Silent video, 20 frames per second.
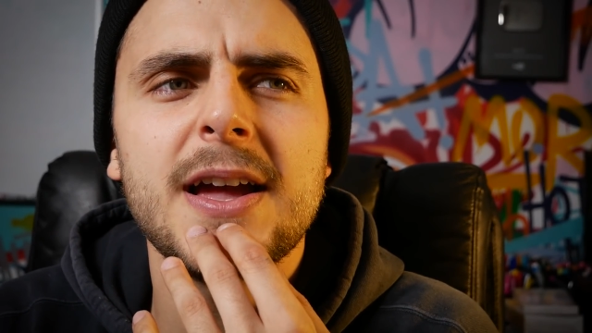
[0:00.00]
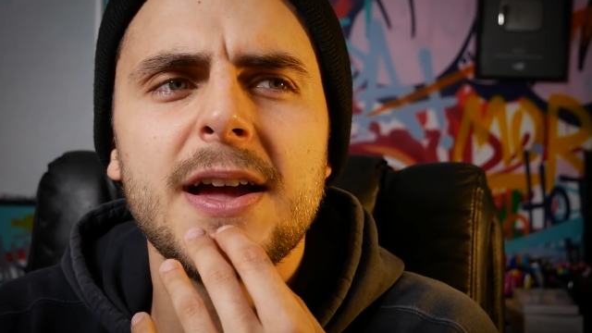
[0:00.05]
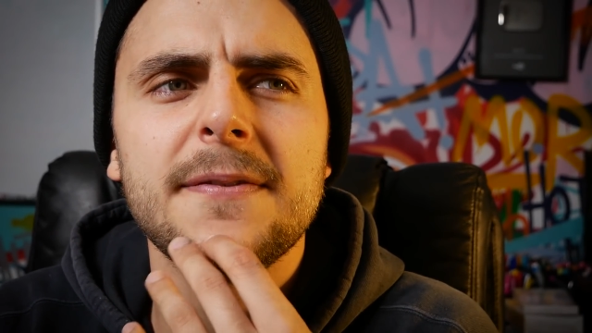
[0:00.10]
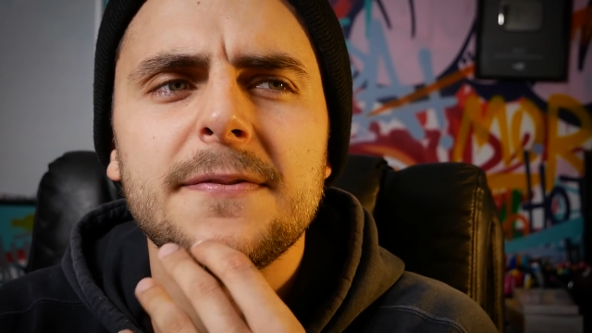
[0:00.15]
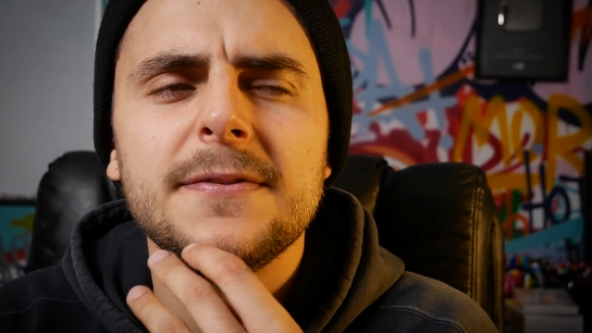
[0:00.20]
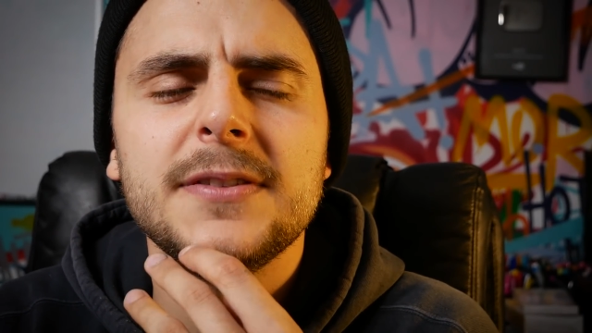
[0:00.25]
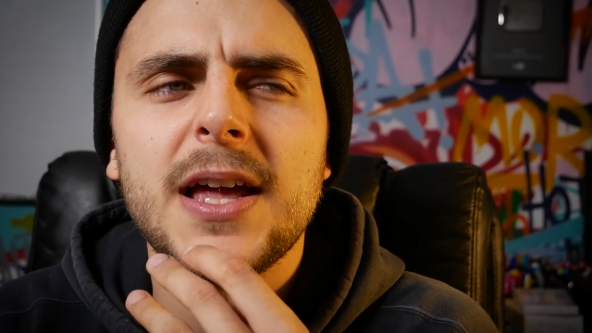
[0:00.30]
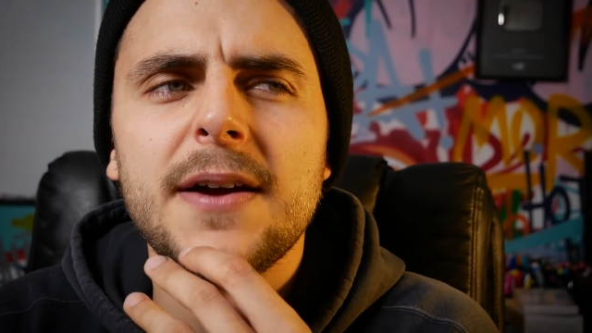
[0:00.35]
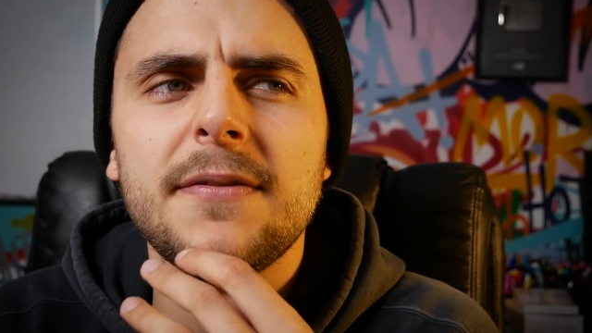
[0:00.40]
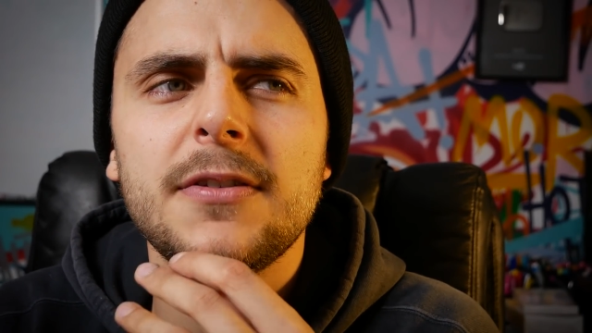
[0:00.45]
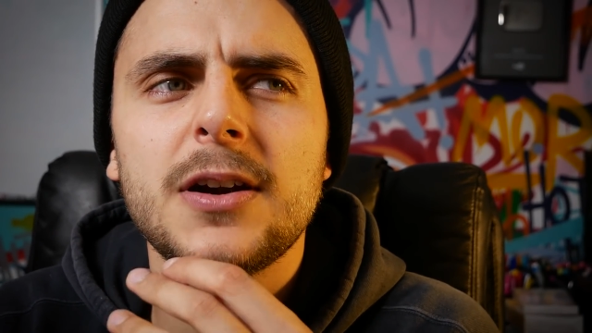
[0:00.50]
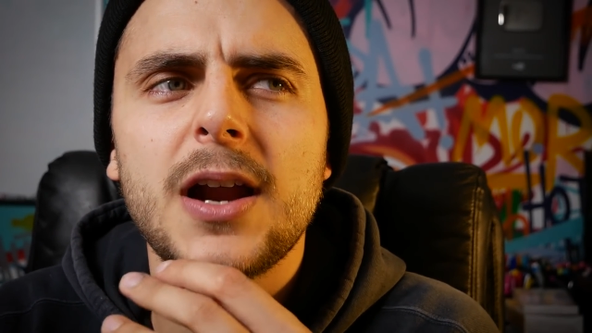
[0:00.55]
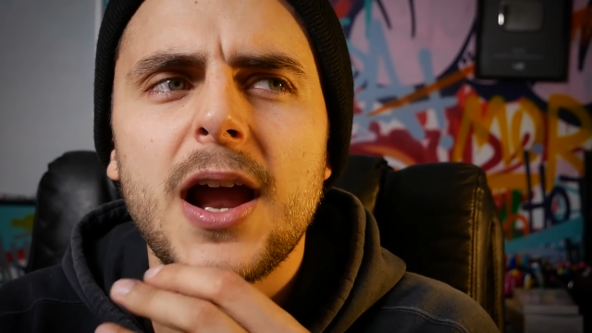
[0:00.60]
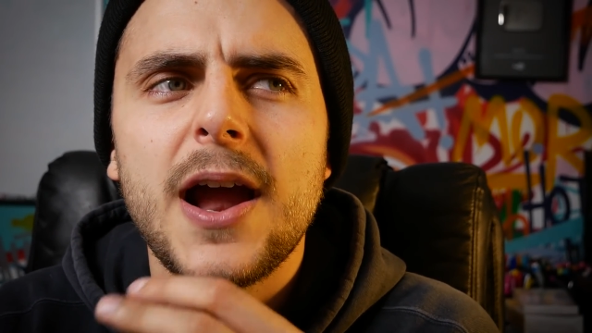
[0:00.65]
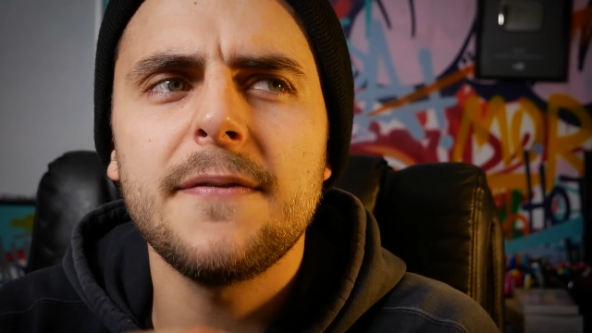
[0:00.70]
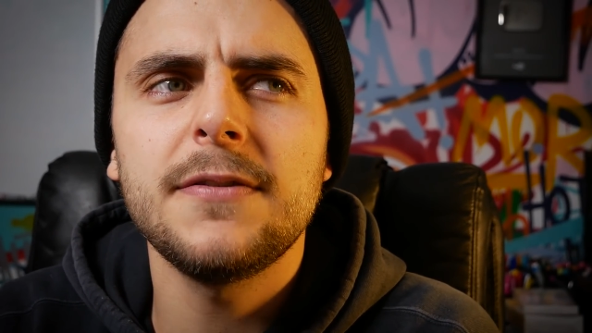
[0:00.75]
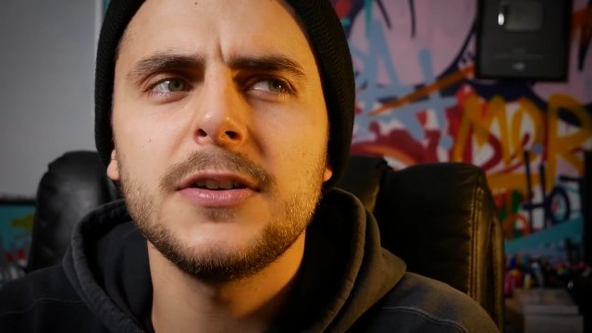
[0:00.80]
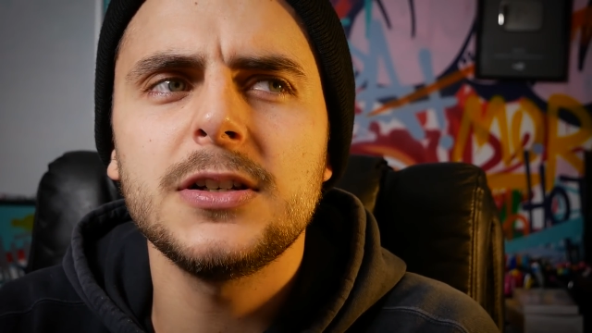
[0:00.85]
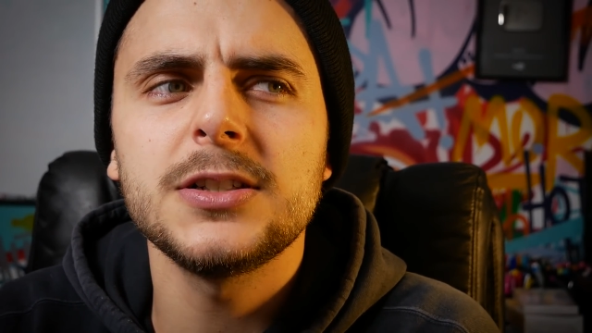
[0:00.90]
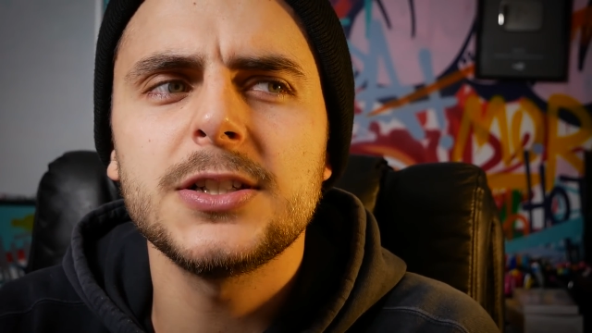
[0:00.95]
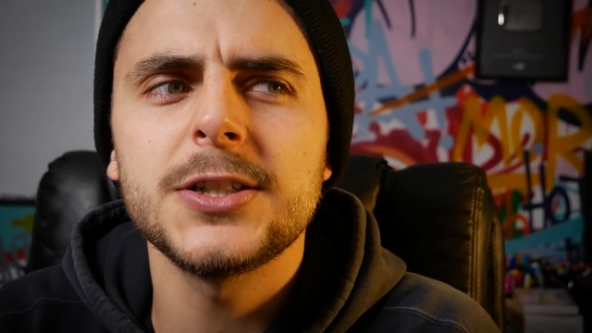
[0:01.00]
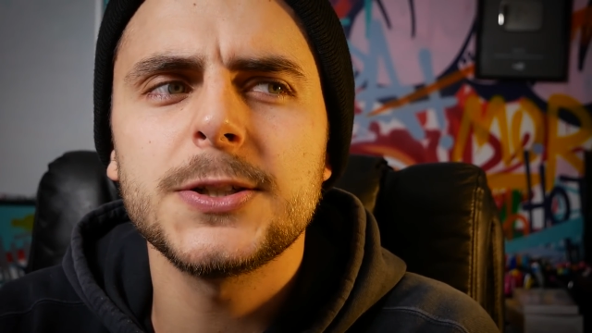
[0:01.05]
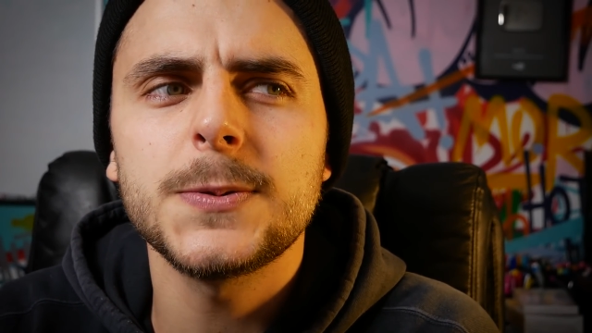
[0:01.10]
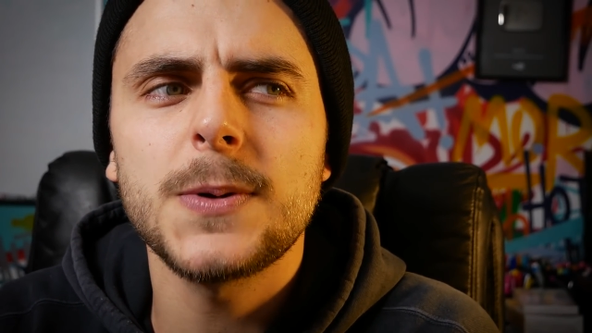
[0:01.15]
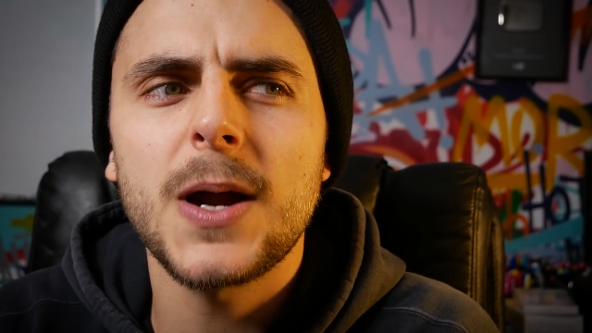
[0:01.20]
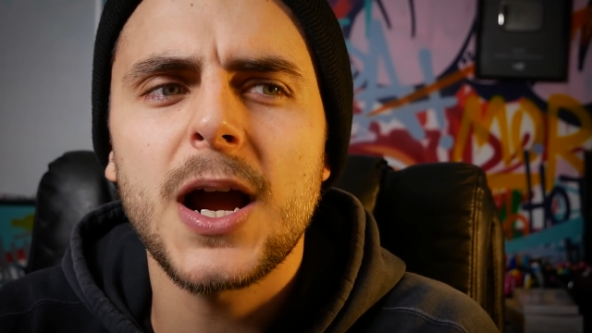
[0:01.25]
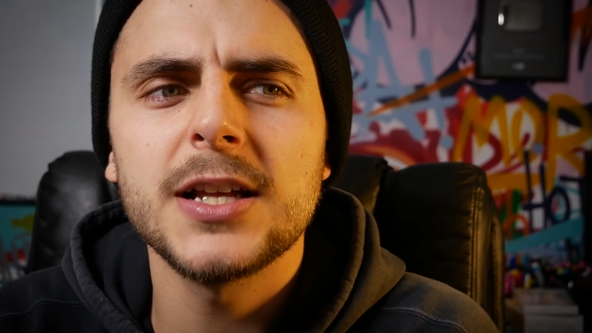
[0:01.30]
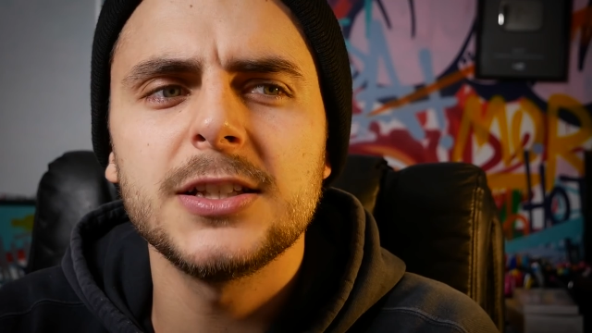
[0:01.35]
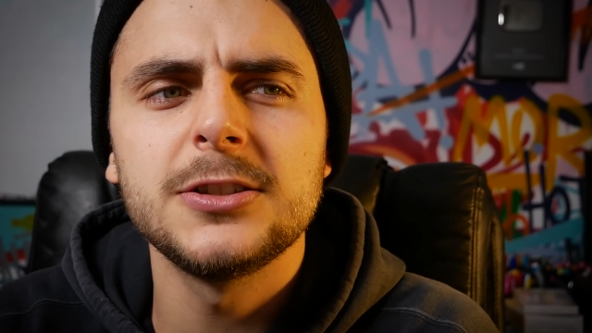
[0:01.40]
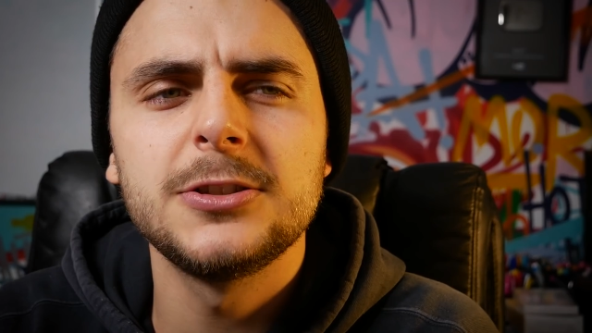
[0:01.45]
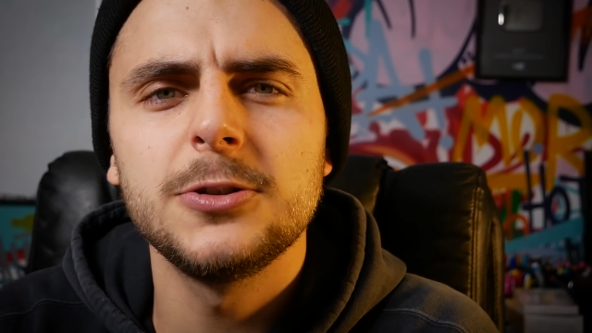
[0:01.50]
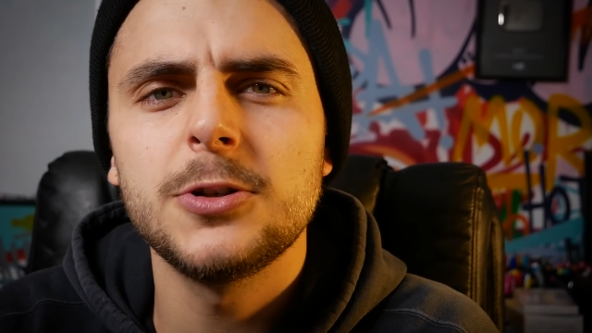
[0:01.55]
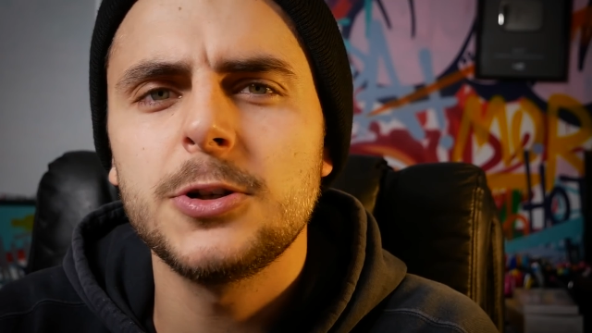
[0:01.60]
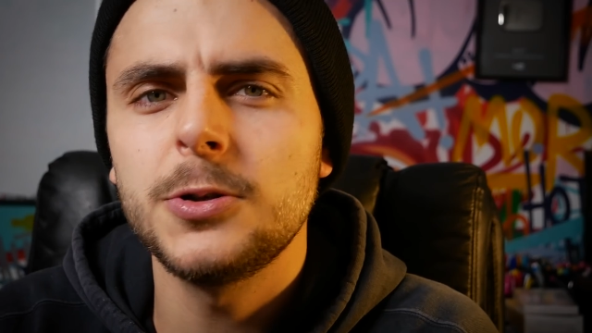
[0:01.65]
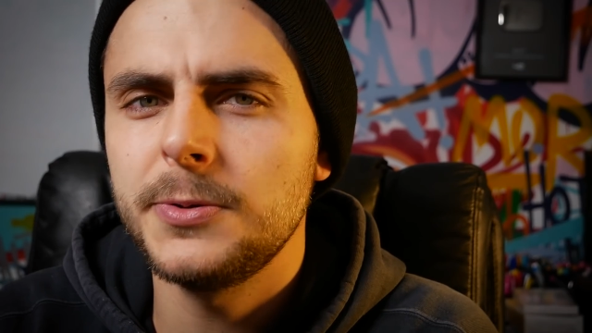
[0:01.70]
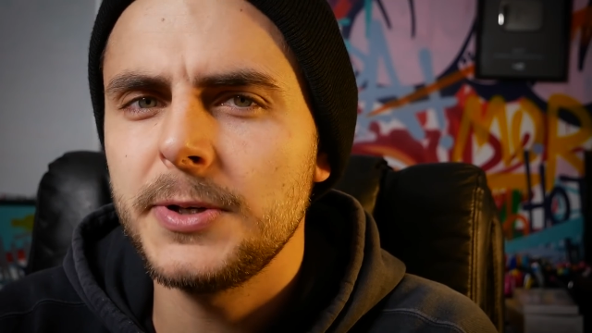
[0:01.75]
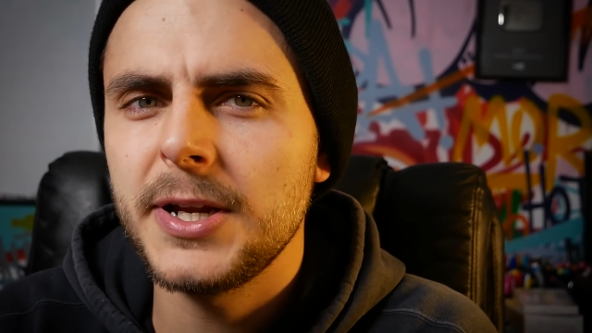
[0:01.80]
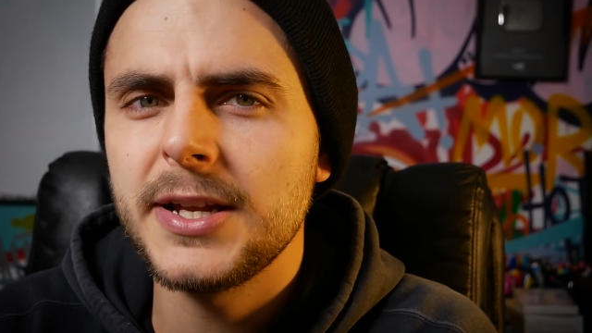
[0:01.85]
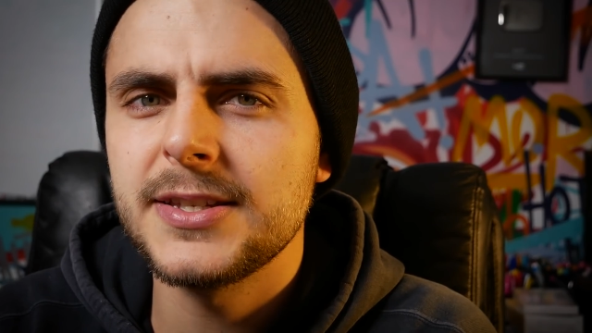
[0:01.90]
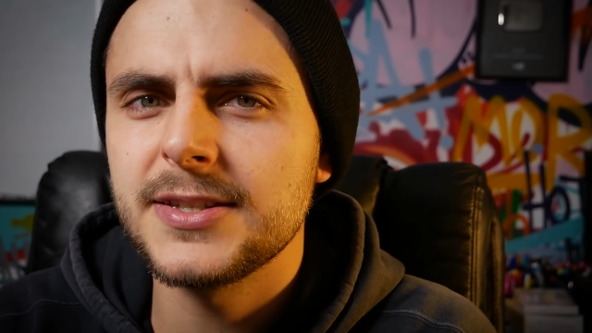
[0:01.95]
have never ever tried to
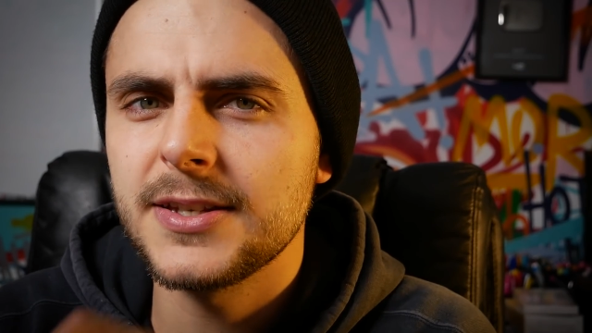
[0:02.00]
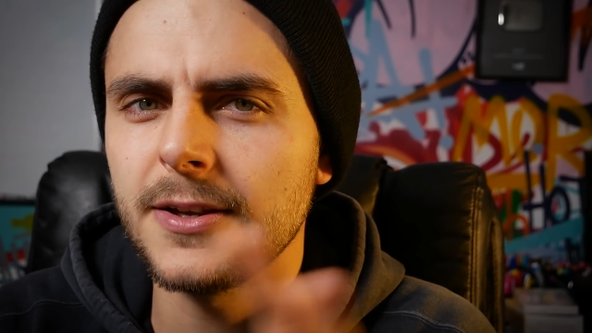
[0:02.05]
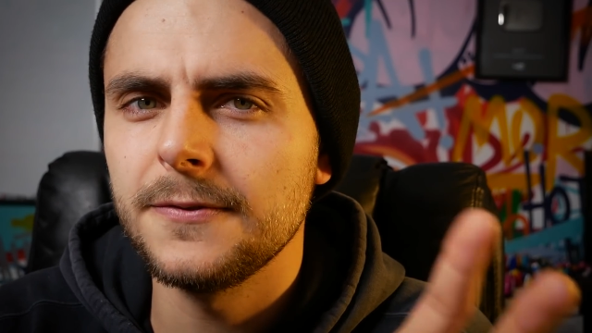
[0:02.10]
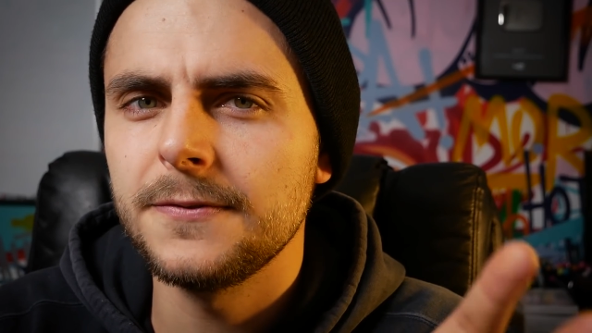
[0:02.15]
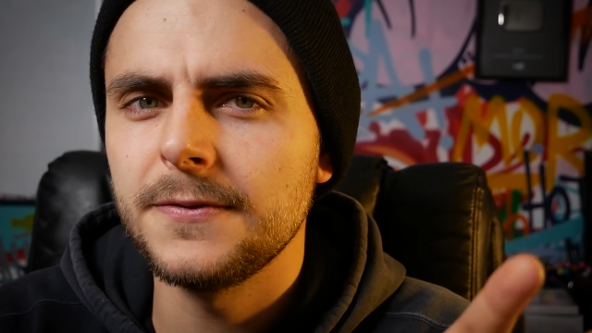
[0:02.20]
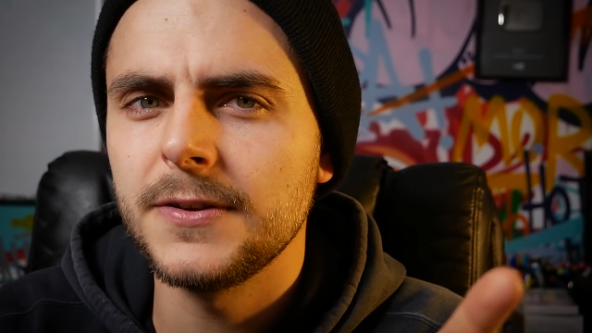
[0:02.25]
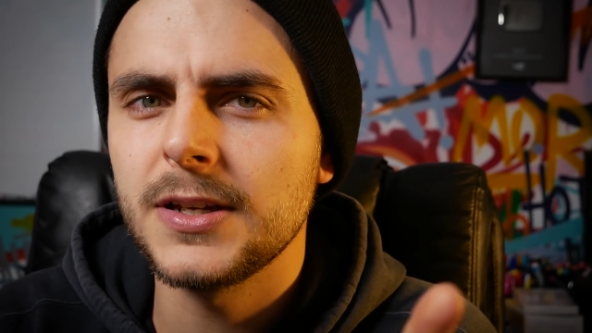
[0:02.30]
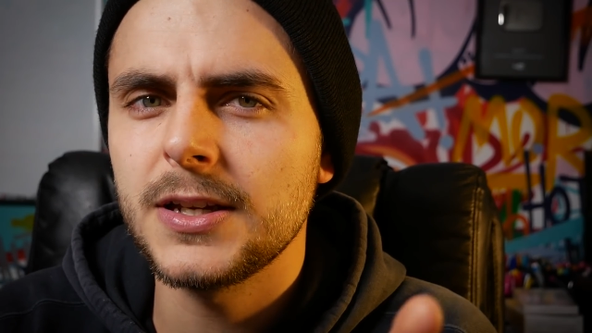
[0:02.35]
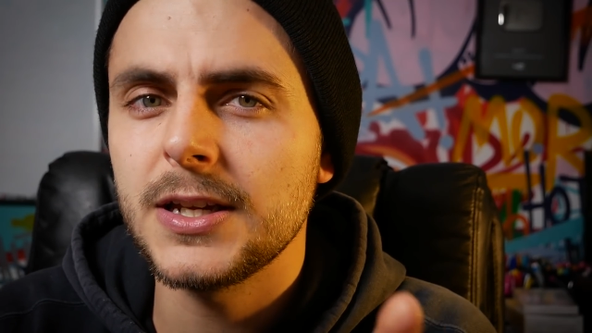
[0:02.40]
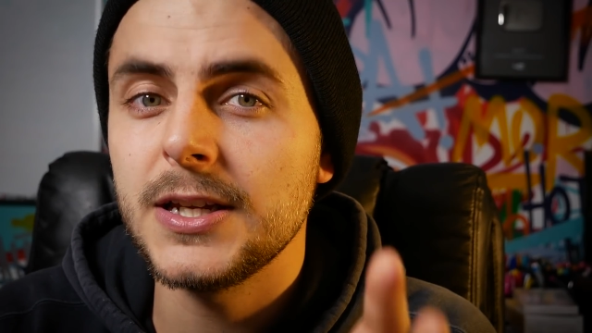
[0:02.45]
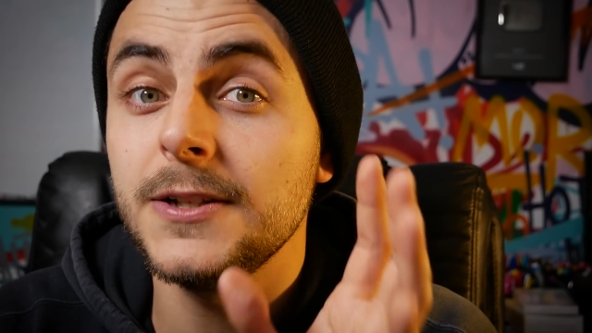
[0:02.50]
create something